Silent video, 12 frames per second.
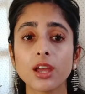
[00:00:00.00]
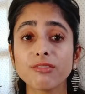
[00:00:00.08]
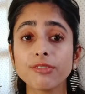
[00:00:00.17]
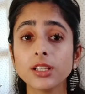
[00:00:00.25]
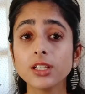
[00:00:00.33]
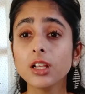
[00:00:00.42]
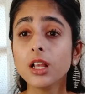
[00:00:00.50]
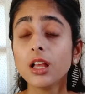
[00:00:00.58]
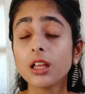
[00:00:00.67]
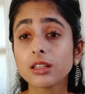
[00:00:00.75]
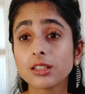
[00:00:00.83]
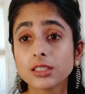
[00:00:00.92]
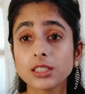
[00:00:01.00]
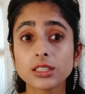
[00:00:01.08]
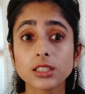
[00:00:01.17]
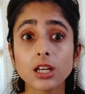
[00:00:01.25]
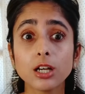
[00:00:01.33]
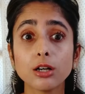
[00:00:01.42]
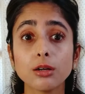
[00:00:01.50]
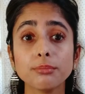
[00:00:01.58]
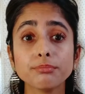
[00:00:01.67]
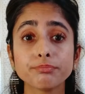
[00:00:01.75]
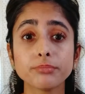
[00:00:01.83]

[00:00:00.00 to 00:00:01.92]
I feel this is a